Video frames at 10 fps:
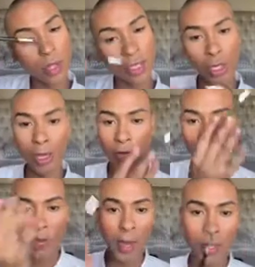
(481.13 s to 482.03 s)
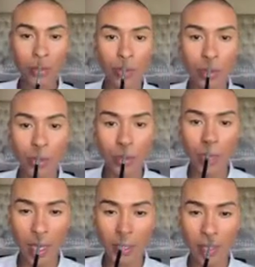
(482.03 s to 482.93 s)
So that's not like flat
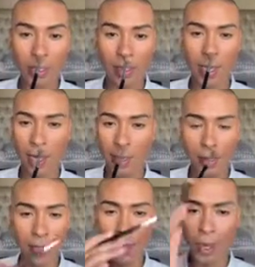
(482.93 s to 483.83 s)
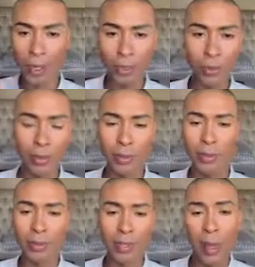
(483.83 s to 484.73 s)
also. Like I said, there's colors and
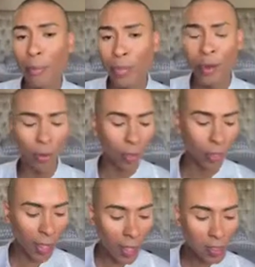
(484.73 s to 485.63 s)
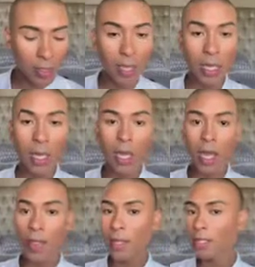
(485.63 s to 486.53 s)
natural depth and all that.
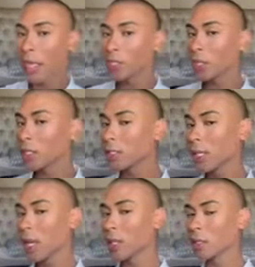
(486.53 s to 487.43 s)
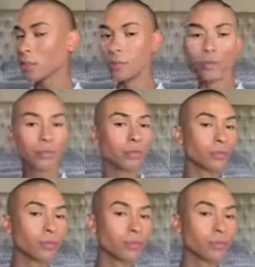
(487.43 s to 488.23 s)
And that's actually done.